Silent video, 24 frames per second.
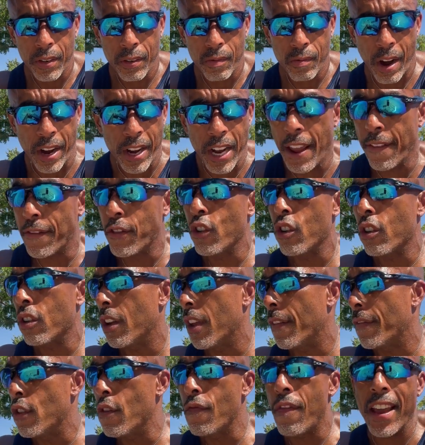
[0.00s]
right? If you
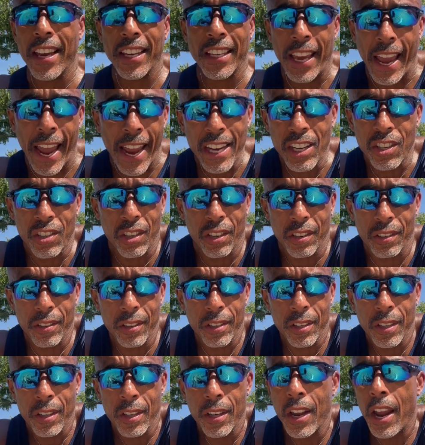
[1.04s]
vacation
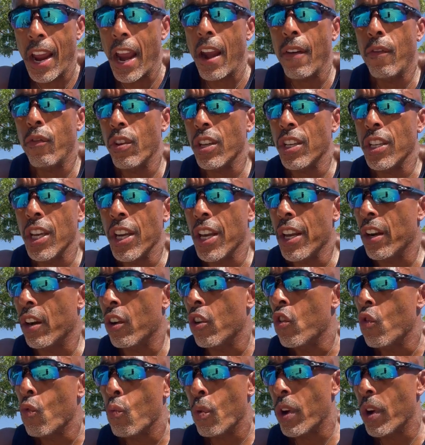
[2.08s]
every year,